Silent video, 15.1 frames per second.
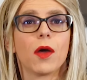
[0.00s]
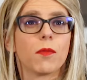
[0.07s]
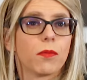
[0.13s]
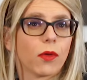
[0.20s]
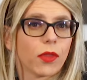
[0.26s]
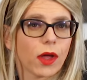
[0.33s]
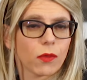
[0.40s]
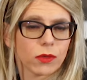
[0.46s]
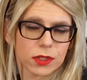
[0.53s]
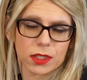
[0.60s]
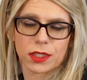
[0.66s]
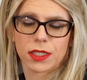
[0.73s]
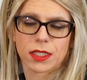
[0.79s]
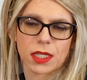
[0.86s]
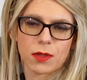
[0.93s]
But that was at
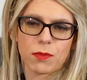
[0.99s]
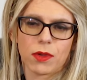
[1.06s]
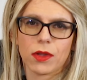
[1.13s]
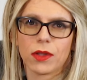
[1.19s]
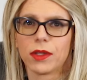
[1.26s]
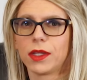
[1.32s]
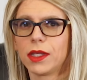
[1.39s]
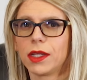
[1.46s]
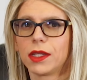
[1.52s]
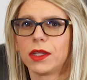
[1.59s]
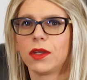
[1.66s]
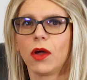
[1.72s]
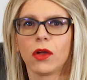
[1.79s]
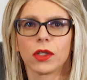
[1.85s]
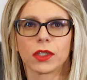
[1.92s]
the cinema, they're
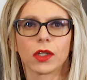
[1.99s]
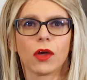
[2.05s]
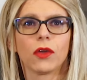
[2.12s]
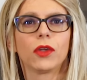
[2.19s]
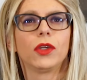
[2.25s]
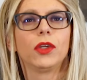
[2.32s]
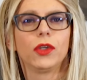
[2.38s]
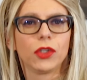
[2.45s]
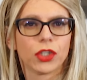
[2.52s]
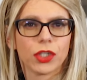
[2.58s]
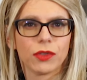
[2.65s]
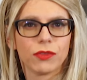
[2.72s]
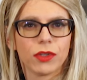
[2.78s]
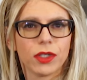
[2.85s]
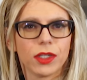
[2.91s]
not on a
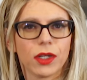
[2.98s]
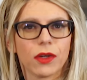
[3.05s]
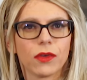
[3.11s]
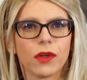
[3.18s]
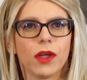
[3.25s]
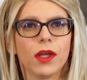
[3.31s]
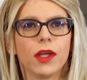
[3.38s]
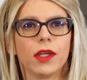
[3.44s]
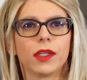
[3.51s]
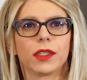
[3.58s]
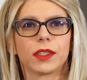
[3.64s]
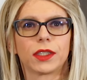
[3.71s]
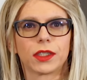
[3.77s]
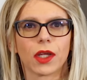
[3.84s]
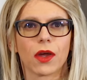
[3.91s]
YouTube video.
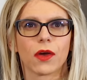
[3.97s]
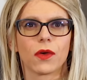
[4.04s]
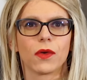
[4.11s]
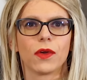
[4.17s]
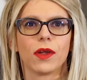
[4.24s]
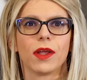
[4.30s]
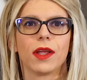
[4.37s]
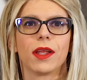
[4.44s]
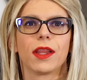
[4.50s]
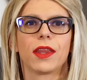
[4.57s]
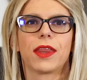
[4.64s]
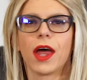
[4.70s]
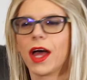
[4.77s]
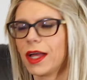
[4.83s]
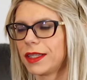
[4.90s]
So
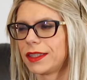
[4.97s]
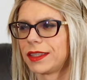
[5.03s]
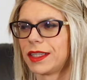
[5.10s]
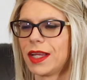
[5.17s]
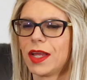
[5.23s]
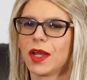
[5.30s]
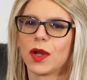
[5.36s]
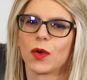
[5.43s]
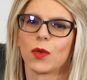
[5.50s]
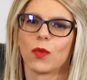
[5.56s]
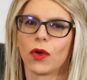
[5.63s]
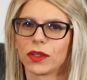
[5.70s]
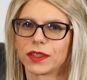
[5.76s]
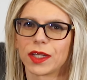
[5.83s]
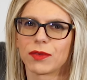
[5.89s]
that's
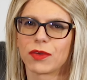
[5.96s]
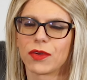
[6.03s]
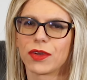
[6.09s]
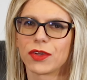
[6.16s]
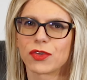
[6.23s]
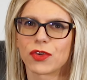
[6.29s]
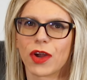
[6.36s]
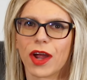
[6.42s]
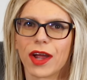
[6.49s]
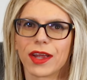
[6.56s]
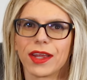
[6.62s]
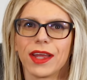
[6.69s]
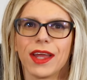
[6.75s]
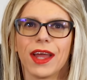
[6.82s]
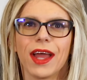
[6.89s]
what I'm going to try
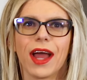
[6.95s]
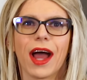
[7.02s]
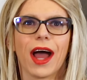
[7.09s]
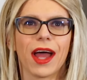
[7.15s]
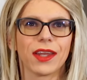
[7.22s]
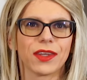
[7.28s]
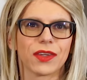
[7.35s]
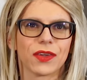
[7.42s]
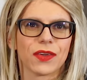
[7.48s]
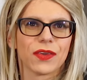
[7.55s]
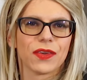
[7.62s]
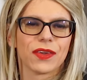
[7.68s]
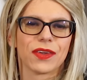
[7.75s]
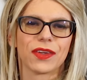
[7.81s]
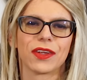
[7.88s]
and do
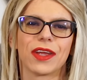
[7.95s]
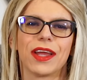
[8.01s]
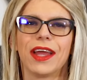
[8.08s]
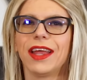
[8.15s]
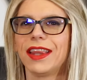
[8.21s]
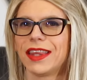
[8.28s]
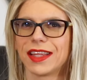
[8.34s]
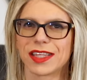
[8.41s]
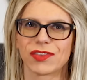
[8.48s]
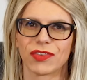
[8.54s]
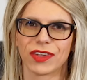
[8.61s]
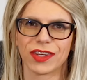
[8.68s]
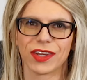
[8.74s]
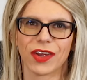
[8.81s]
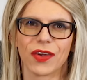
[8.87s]
in this
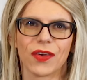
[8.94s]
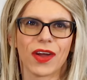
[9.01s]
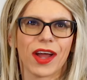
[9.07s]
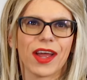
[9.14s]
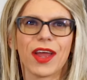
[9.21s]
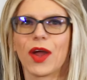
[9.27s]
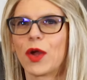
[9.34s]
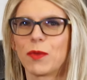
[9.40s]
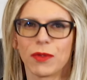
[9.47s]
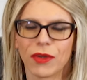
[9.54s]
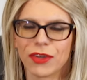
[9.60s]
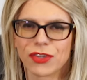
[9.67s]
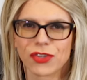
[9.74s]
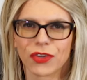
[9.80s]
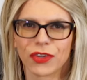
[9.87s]
video. I hope you
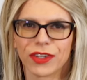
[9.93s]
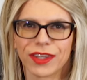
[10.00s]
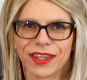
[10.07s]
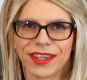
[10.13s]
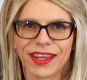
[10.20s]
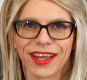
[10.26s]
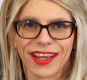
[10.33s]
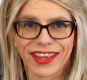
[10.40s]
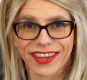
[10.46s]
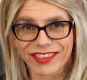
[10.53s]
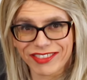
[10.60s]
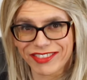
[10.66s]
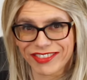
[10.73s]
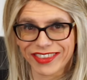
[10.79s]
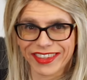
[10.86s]
enjoyed it. I hope
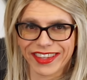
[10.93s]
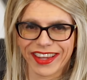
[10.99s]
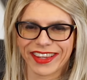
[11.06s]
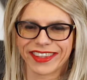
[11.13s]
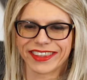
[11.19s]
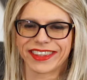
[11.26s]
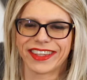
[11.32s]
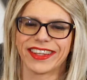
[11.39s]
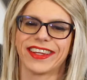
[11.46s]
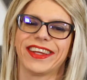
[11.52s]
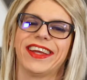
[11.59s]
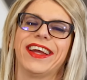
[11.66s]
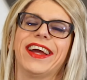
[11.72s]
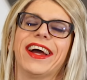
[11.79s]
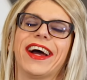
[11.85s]
you really liked it.
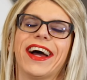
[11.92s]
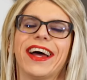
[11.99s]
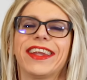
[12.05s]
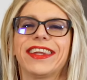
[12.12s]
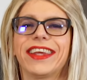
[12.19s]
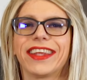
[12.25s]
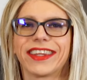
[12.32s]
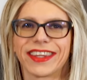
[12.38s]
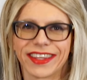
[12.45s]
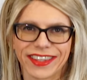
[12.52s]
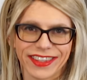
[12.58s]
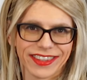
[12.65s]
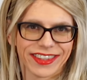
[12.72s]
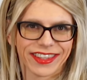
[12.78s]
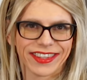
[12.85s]
And thank
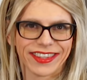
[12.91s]
you